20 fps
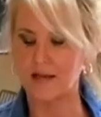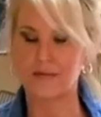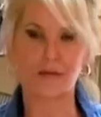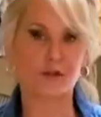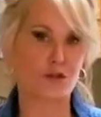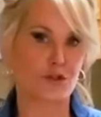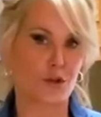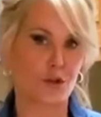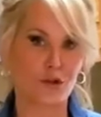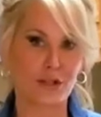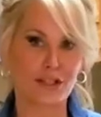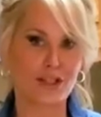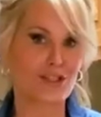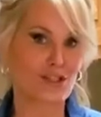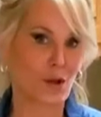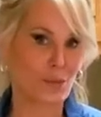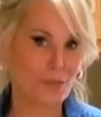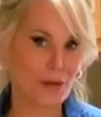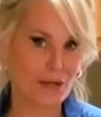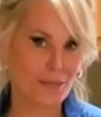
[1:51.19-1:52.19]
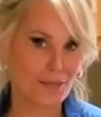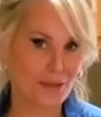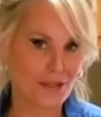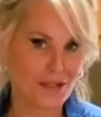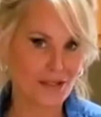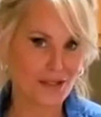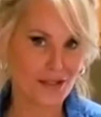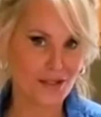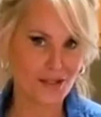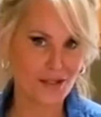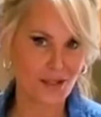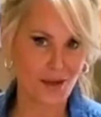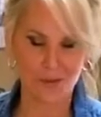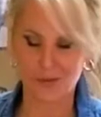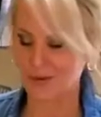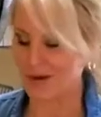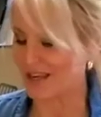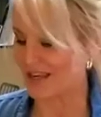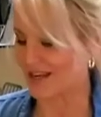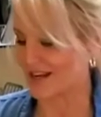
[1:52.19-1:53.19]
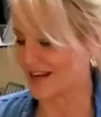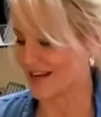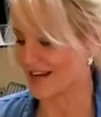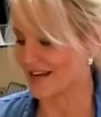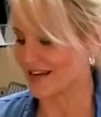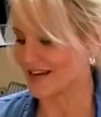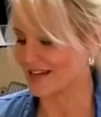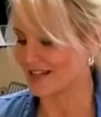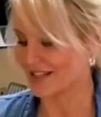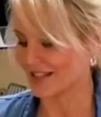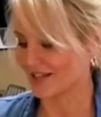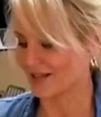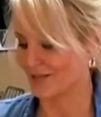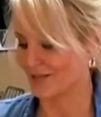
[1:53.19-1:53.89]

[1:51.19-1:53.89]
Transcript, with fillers: and there's only so many biscuits that we can eat.